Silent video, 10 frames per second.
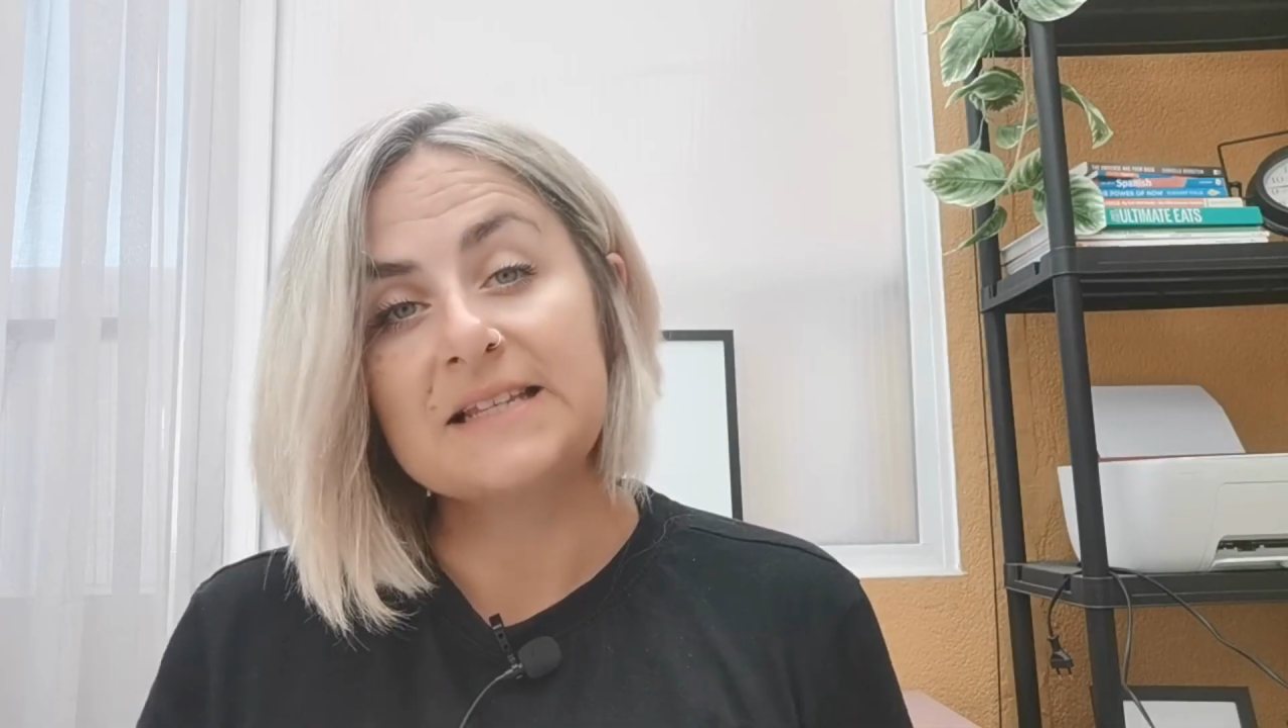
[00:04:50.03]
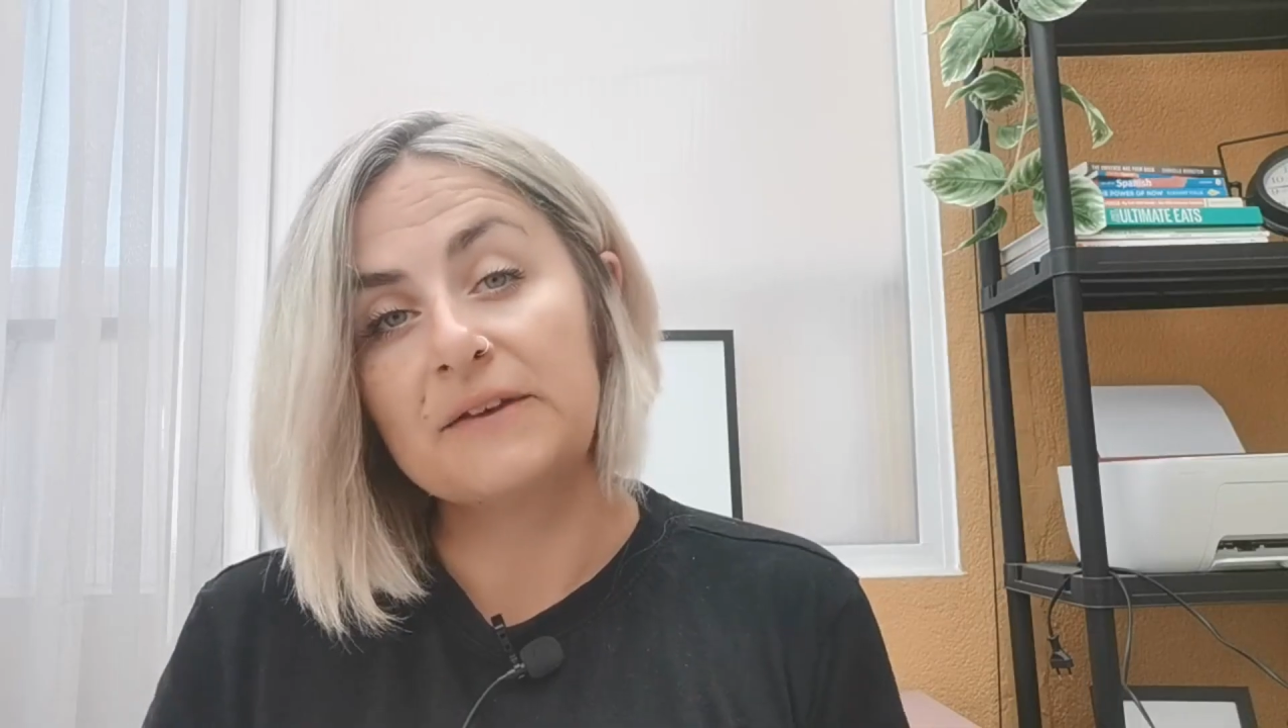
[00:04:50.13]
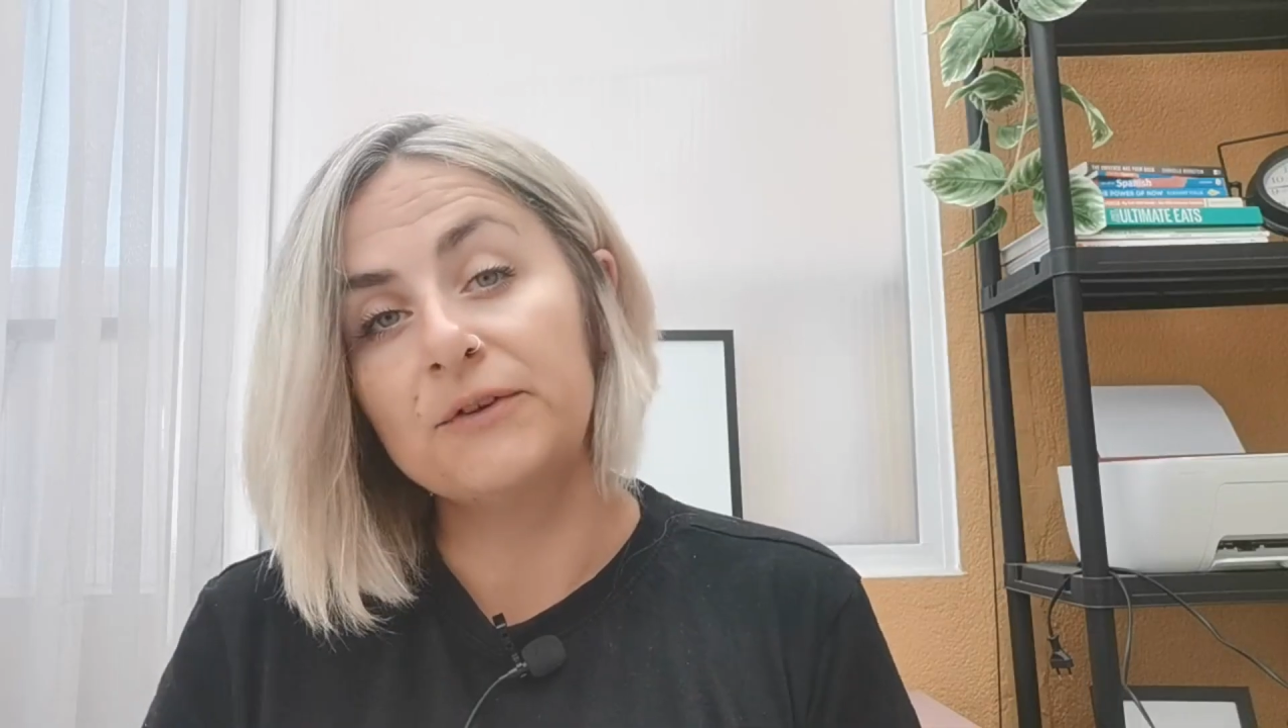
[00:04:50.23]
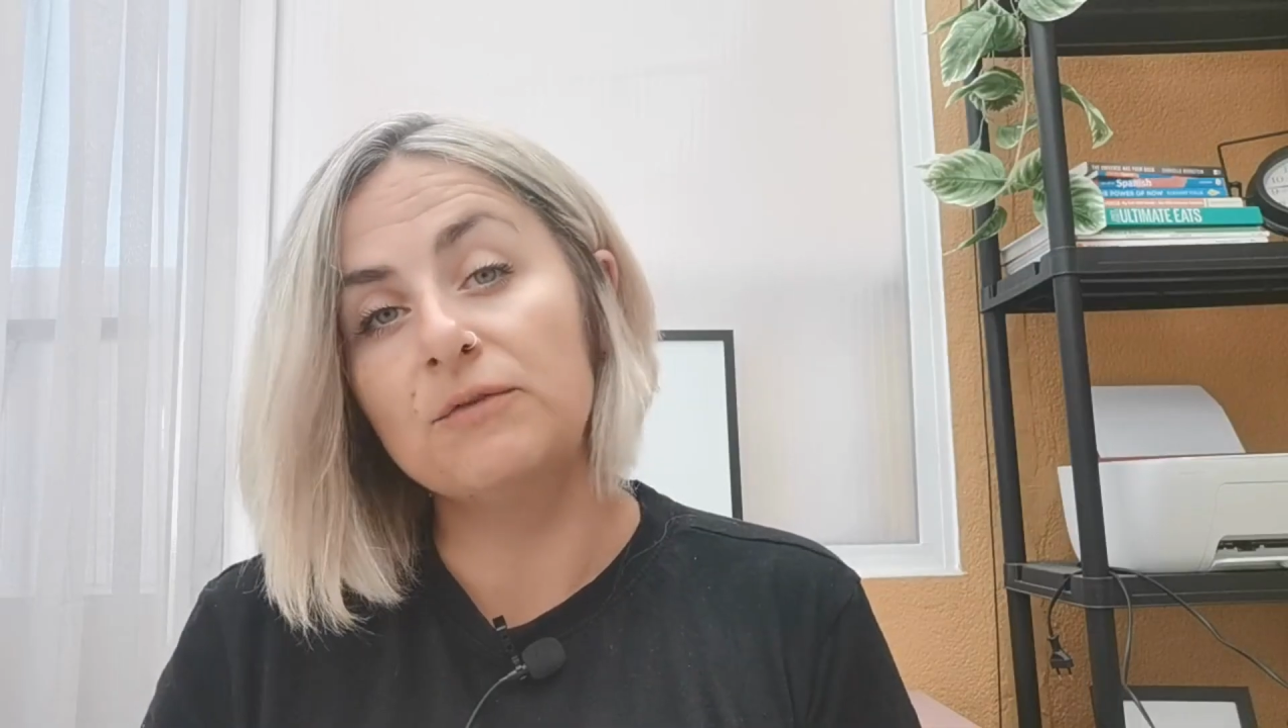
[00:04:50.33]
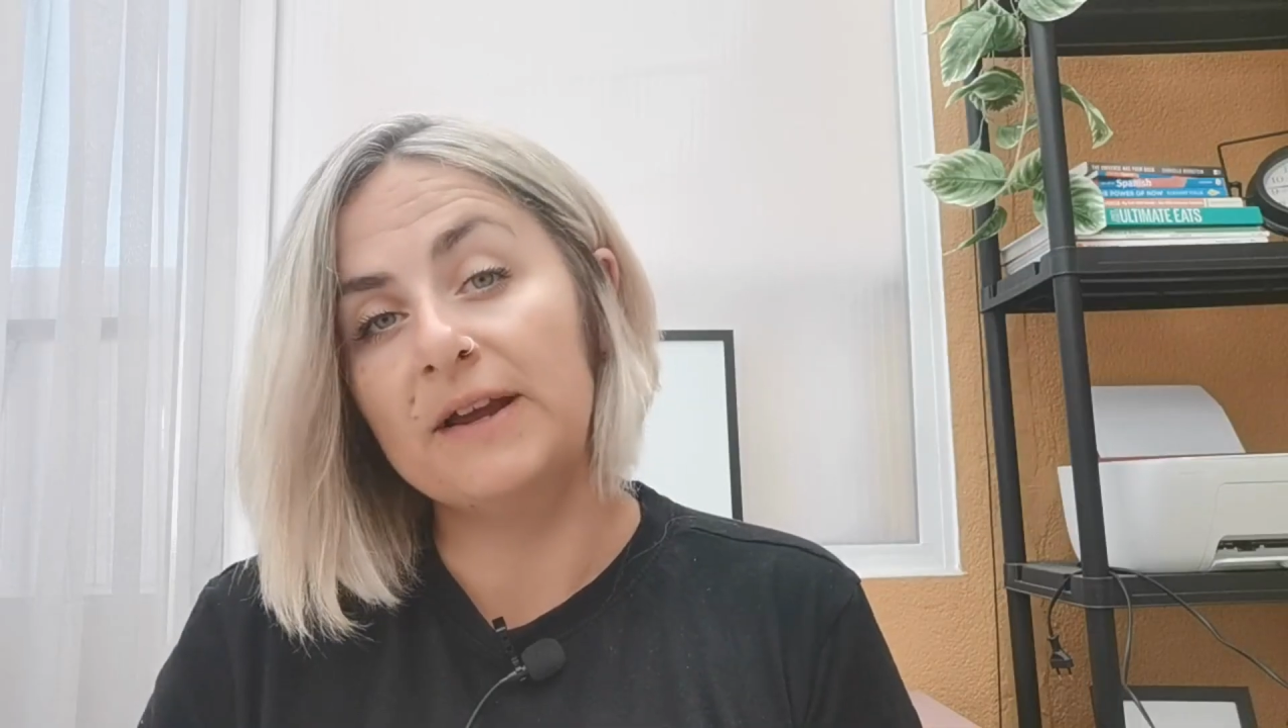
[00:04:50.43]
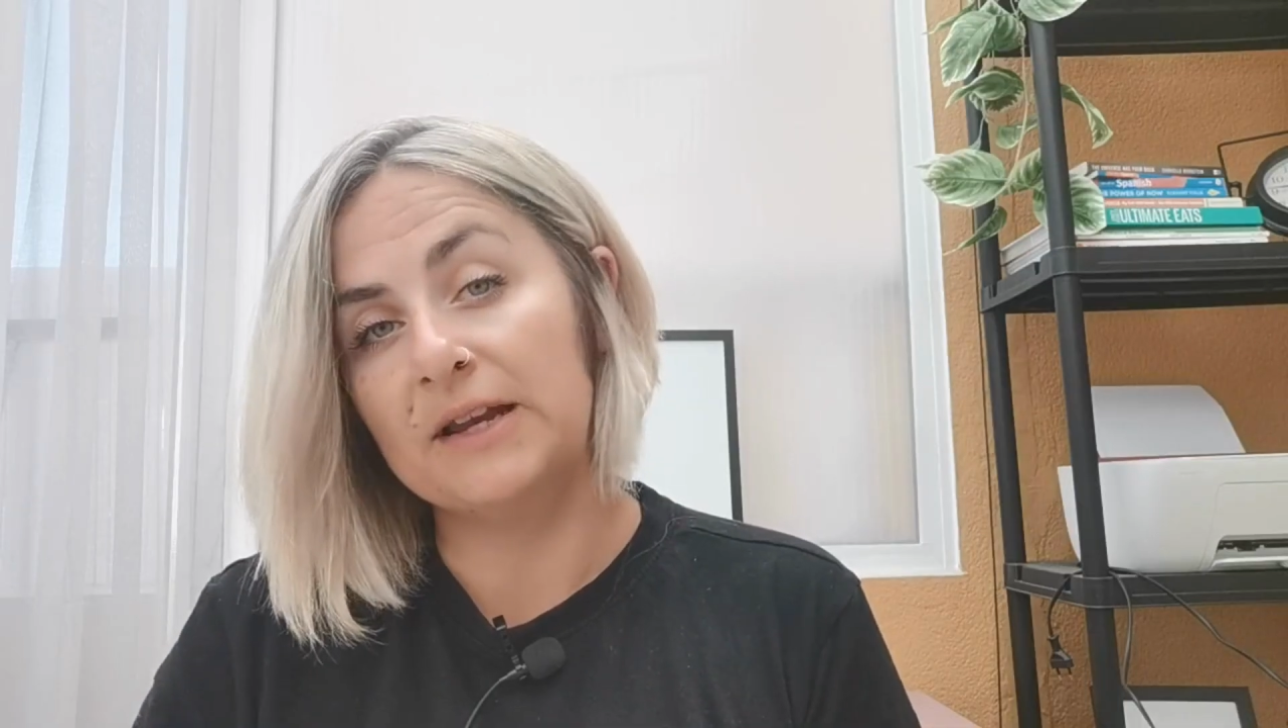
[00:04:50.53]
Let's see if you